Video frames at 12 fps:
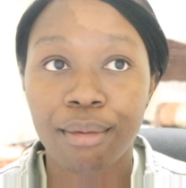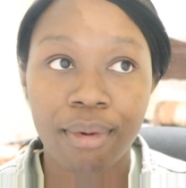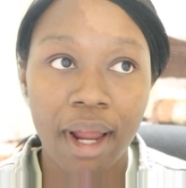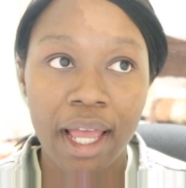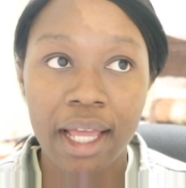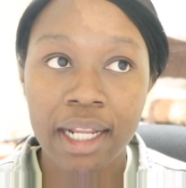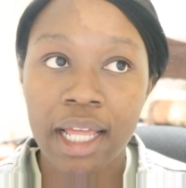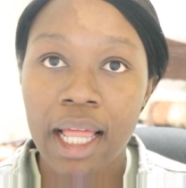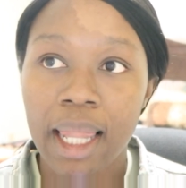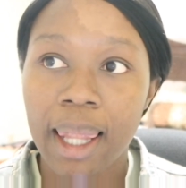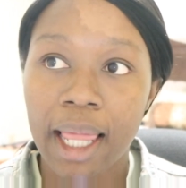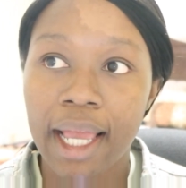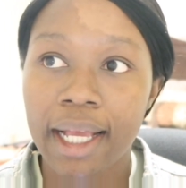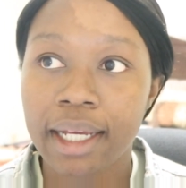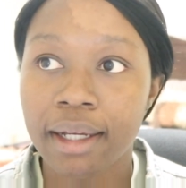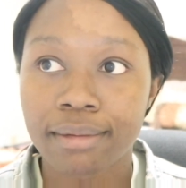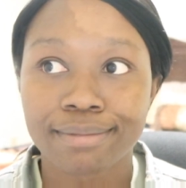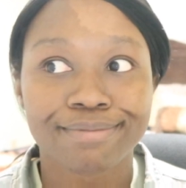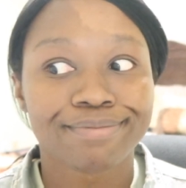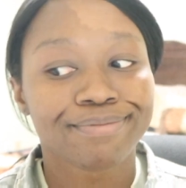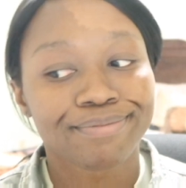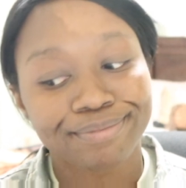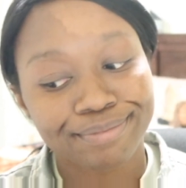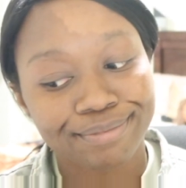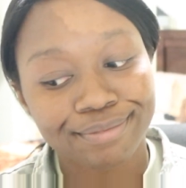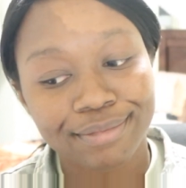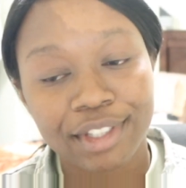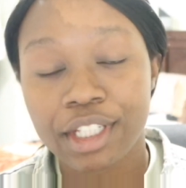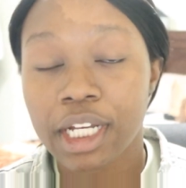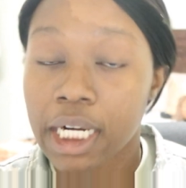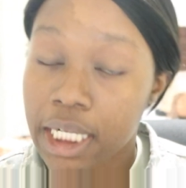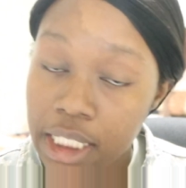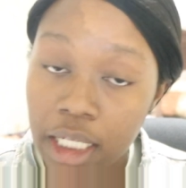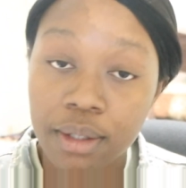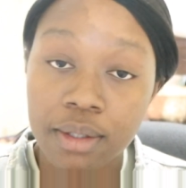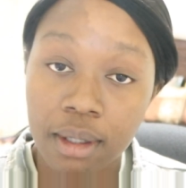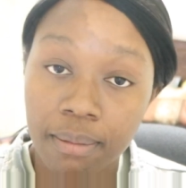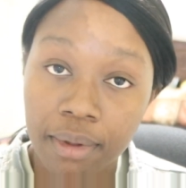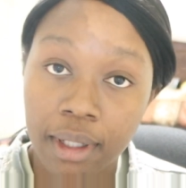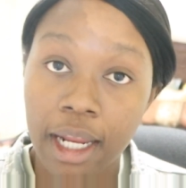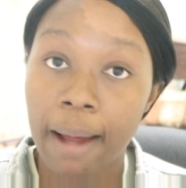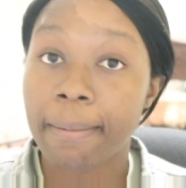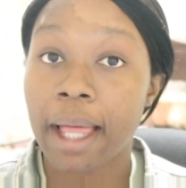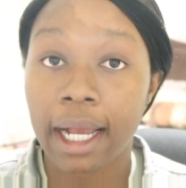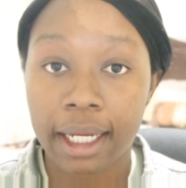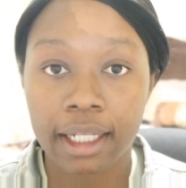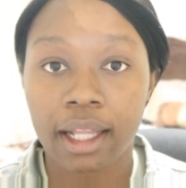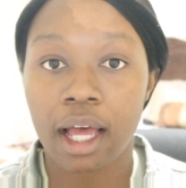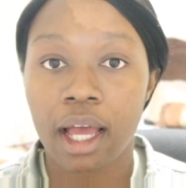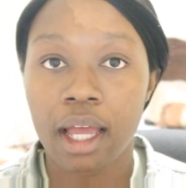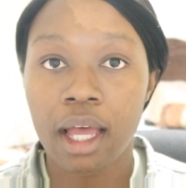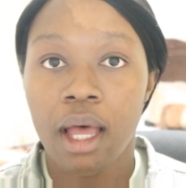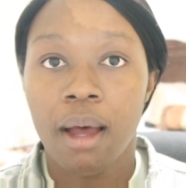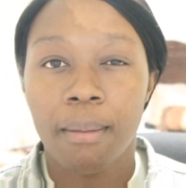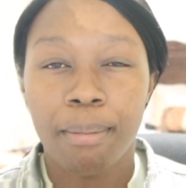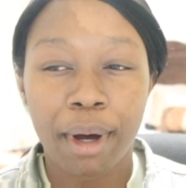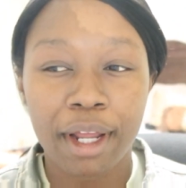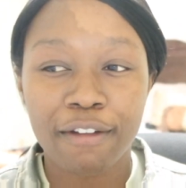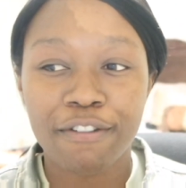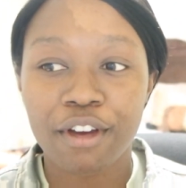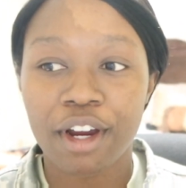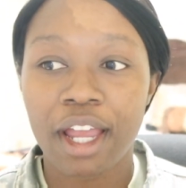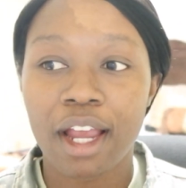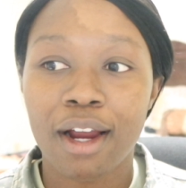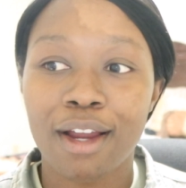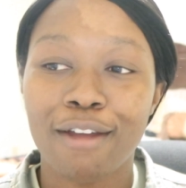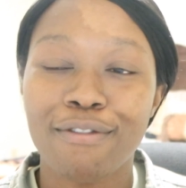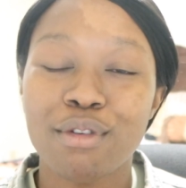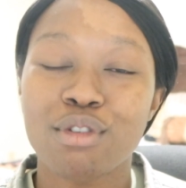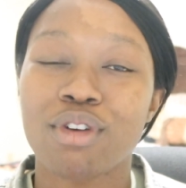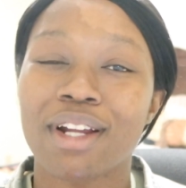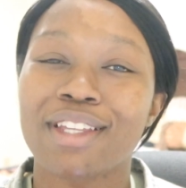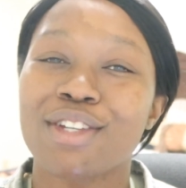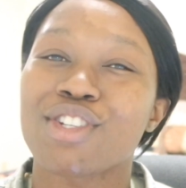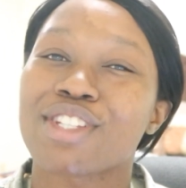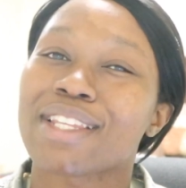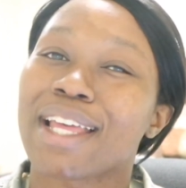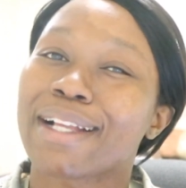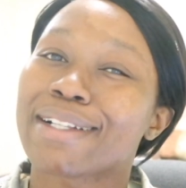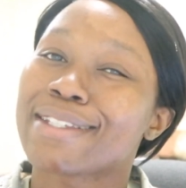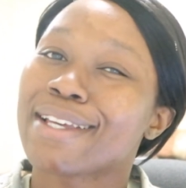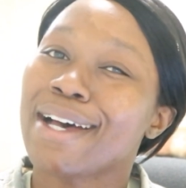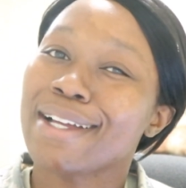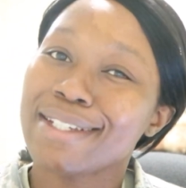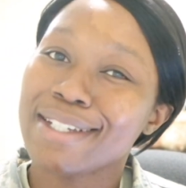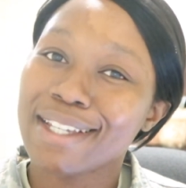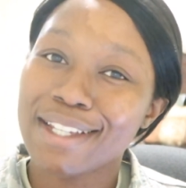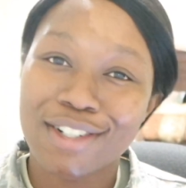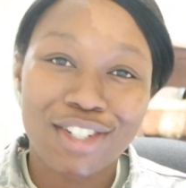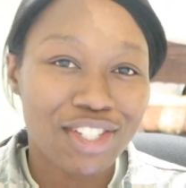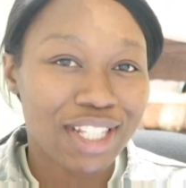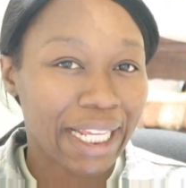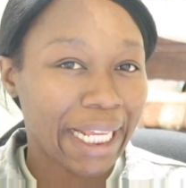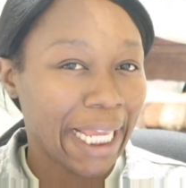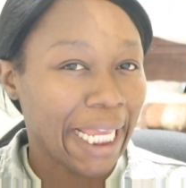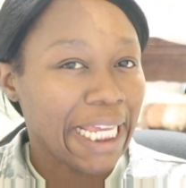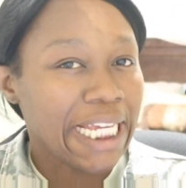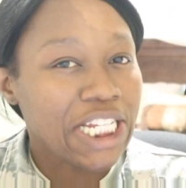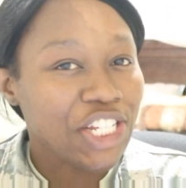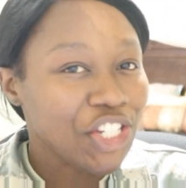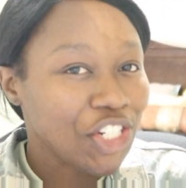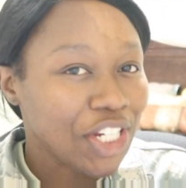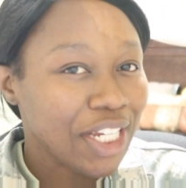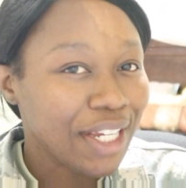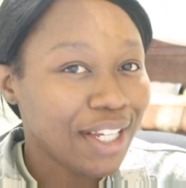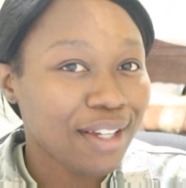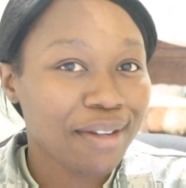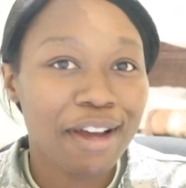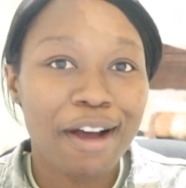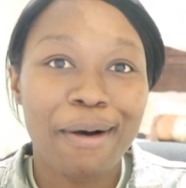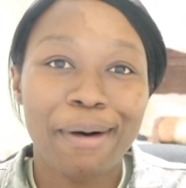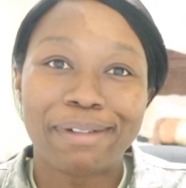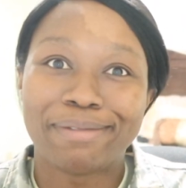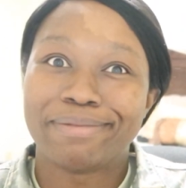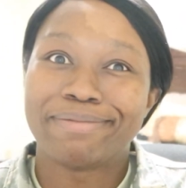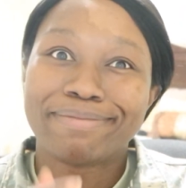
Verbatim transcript: red, like, they're going to tell you something. I'm not going to lie. But if your hair, if you're trying to, you're just like touching, you're just like inching, you know,